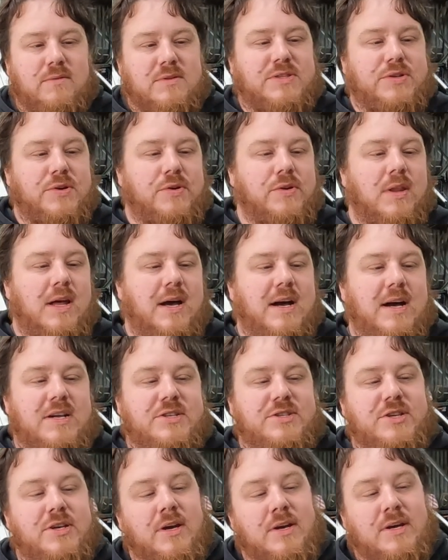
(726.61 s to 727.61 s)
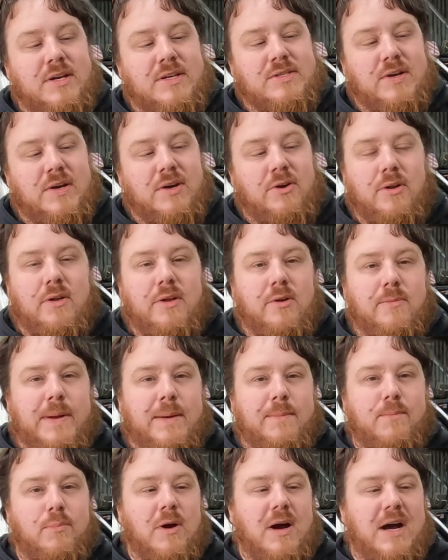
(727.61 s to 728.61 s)
It was too large, so I got a little
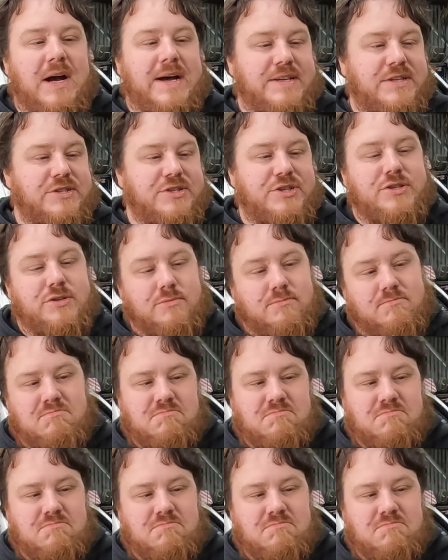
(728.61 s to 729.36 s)
bit of brass,